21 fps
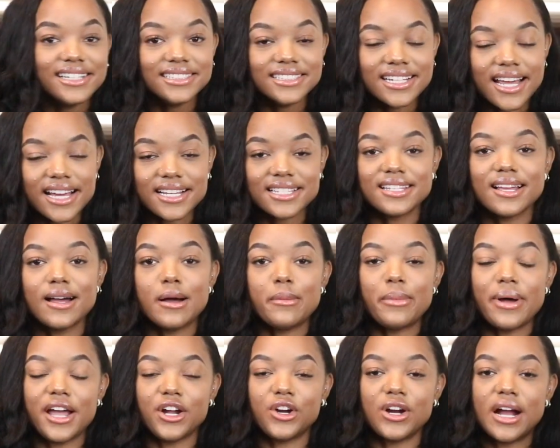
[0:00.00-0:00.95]
Next up,
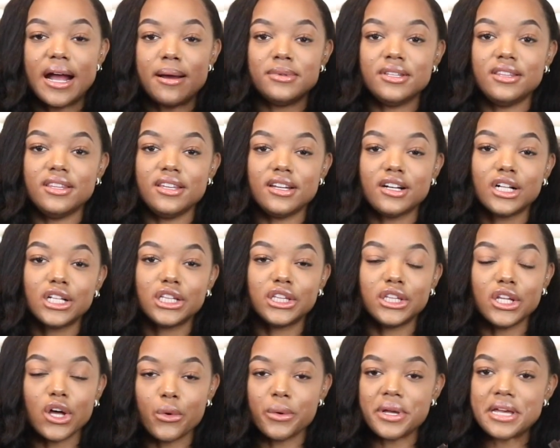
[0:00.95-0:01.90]
I grabbed the
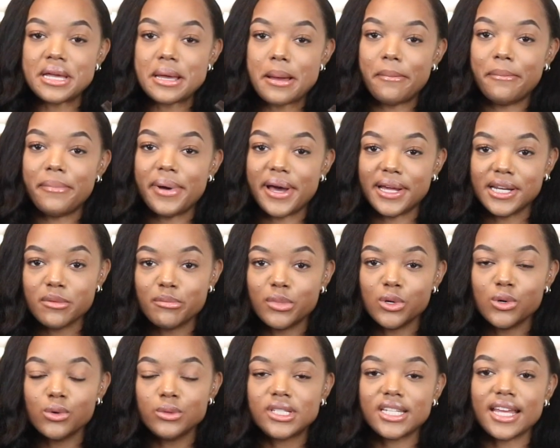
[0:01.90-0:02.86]
Chloe Betty
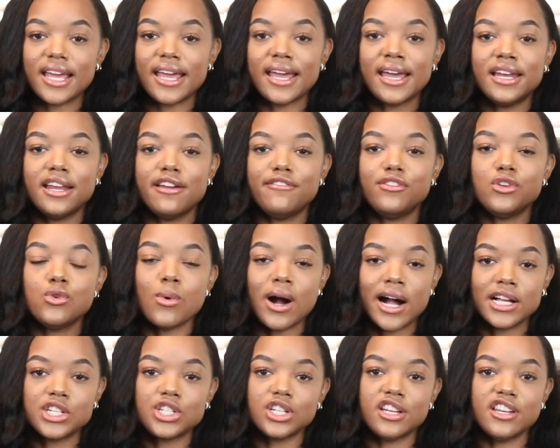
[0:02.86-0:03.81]
boots, and if you
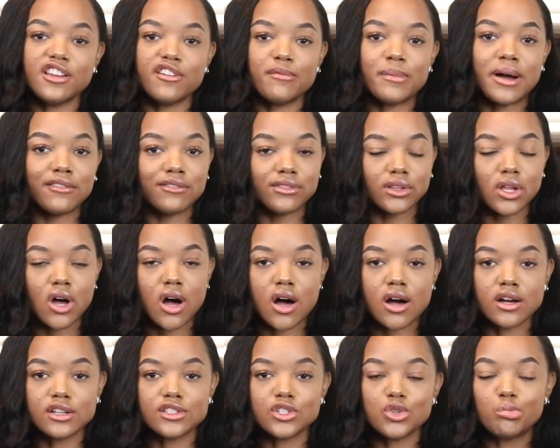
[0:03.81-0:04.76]
watch any of my
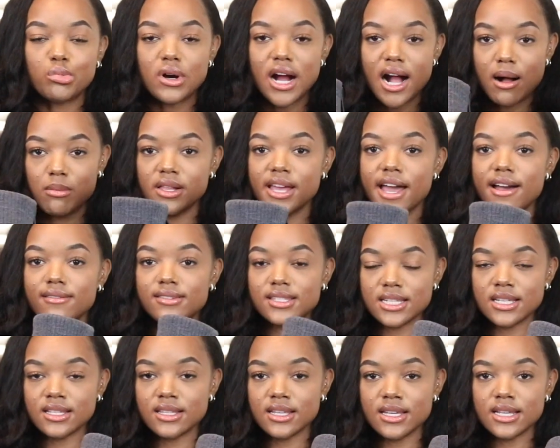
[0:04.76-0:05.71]
vlogs, you probably have
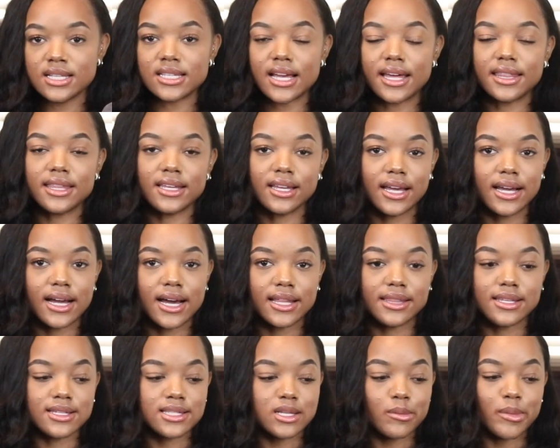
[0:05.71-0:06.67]
seen these. I think I got
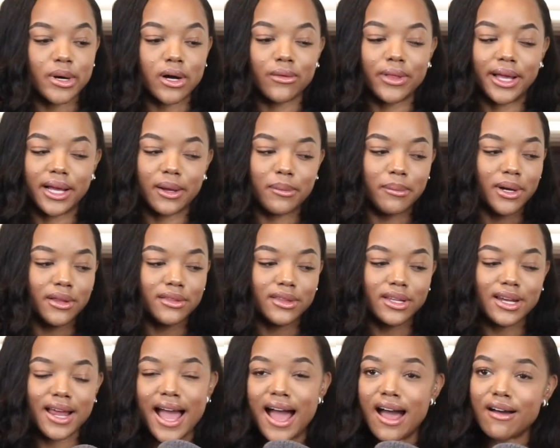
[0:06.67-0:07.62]
these about like a month
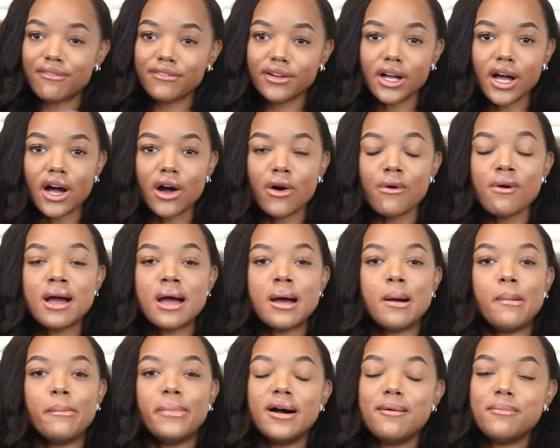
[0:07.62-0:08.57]
and a half ago,
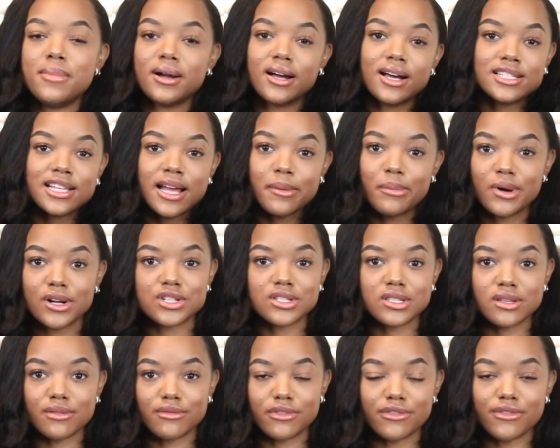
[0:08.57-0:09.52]
but because I purchased
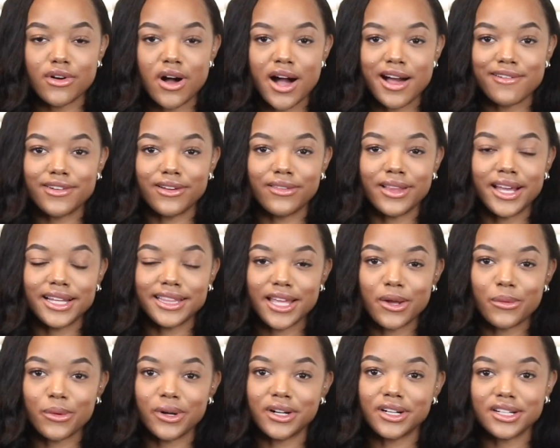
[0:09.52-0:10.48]
them for fall, I felt like
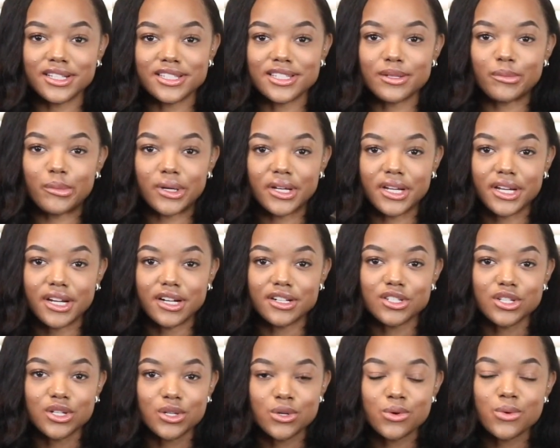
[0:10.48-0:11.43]
they were good to put here
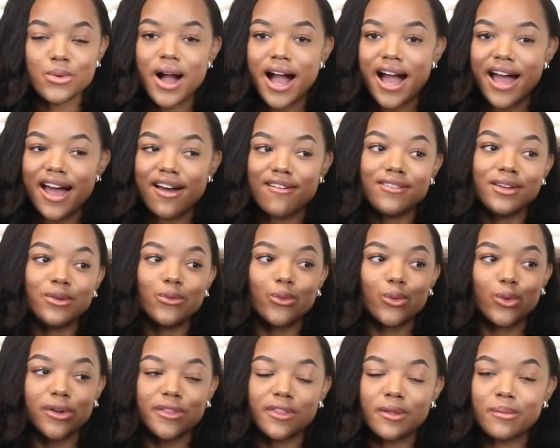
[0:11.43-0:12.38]
too. I haven't
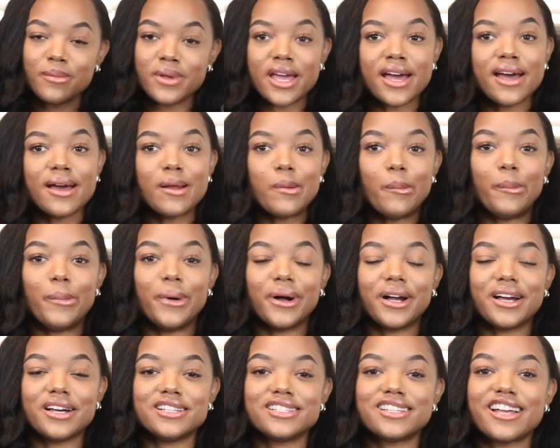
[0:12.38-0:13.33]
worn them yet
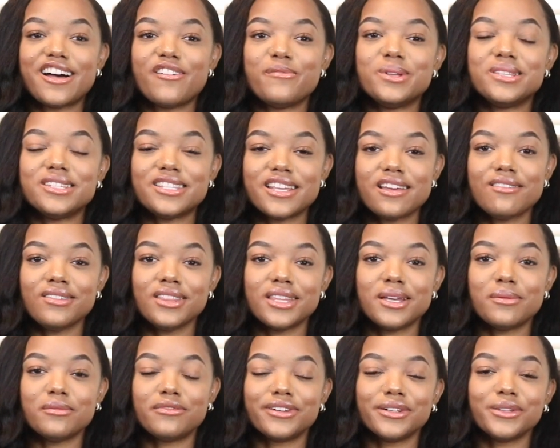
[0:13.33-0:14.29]
because I've been saving
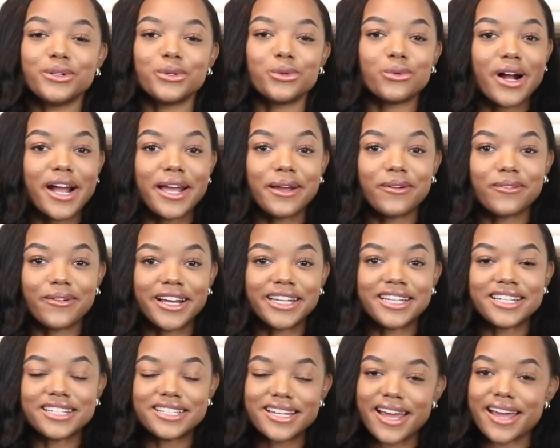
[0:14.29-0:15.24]
them for the right
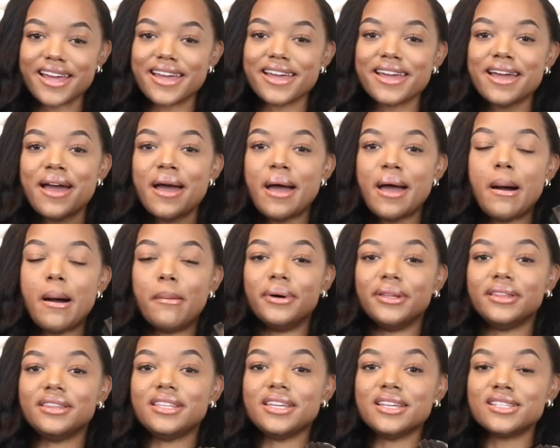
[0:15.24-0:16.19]
rainy day,
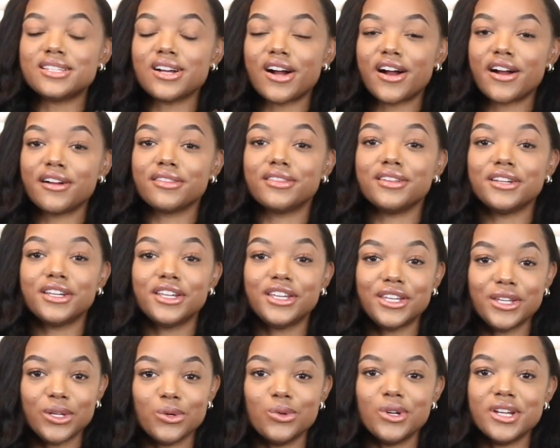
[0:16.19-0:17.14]
but these are the
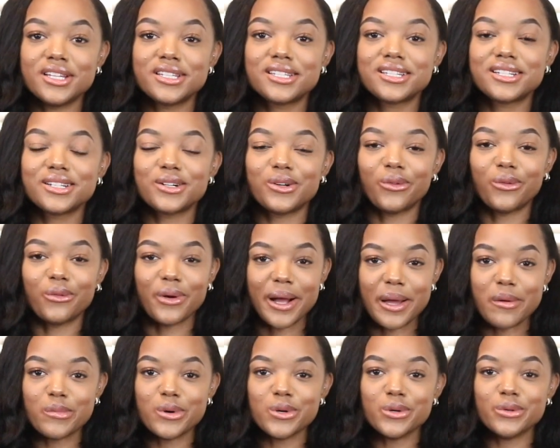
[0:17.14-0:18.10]
cutest
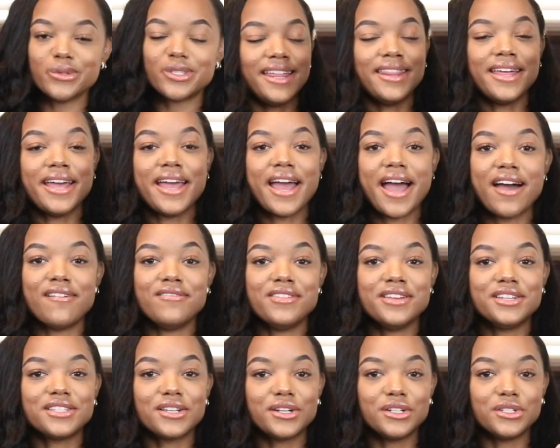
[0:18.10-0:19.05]
rain boots, and they have
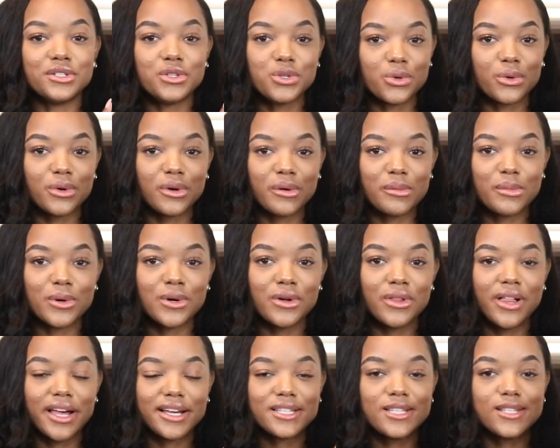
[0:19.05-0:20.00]
this adorable
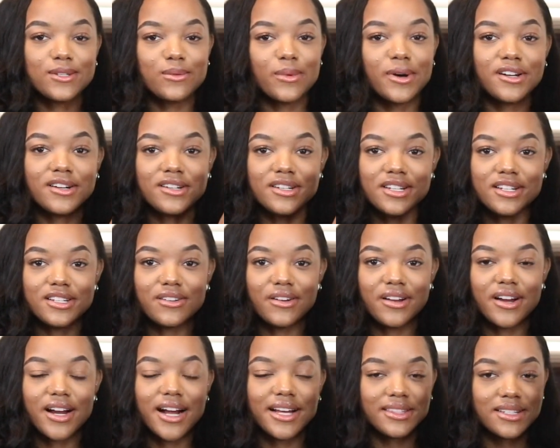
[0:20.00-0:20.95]
like sweater detail
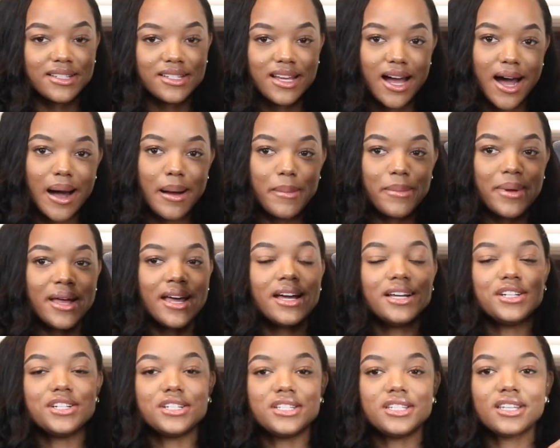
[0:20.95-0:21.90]
here at the top
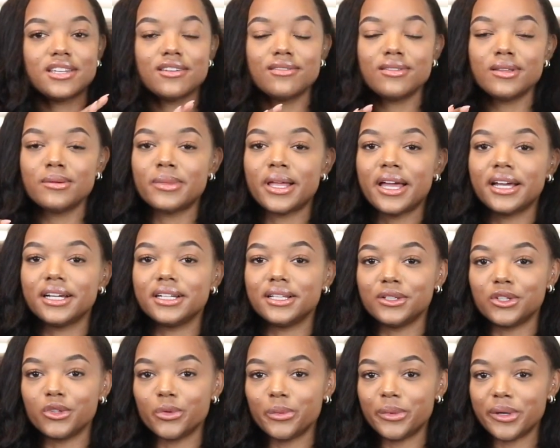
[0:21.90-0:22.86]
just to give them like a
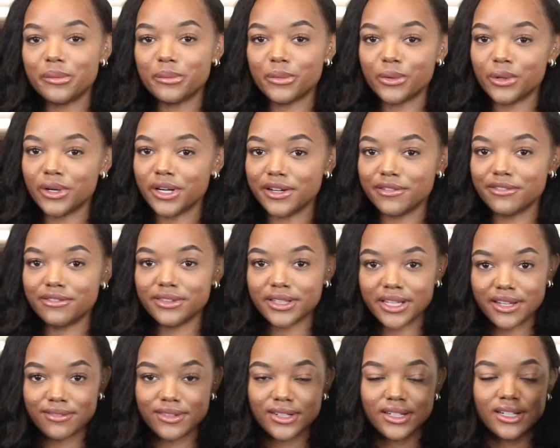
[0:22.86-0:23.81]
little bit more
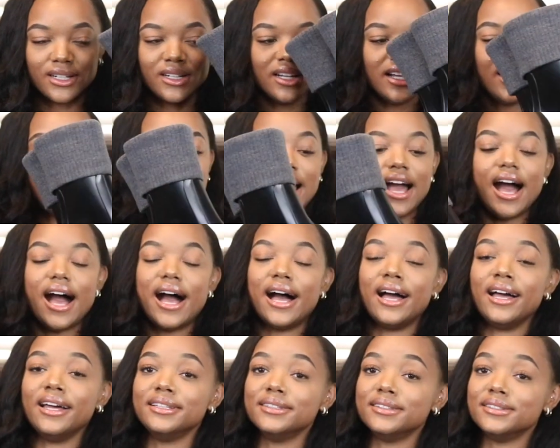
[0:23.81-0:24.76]
flavor.
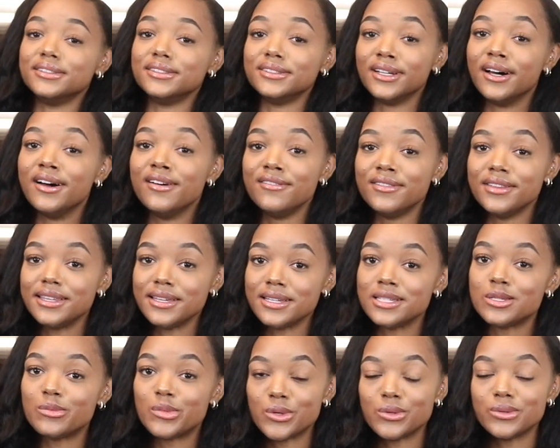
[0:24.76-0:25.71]
I love
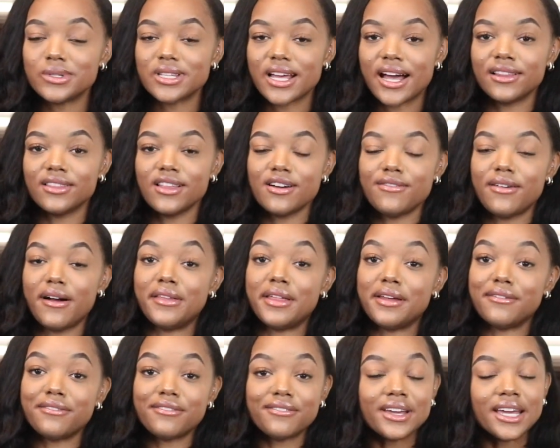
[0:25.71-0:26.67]
these boots. I love how
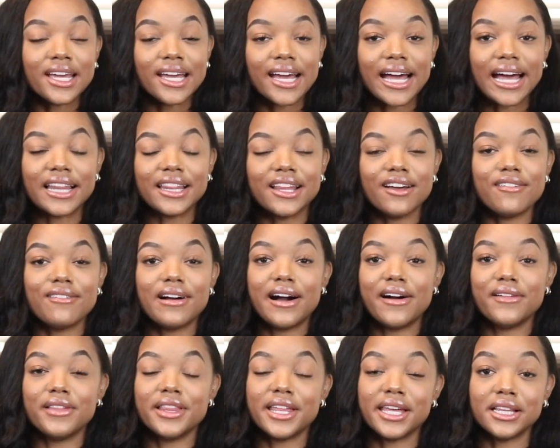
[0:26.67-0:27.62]
they fit. I love
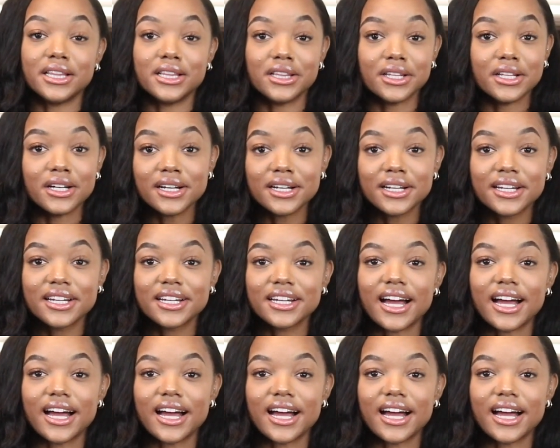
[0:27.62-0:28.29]
how they look.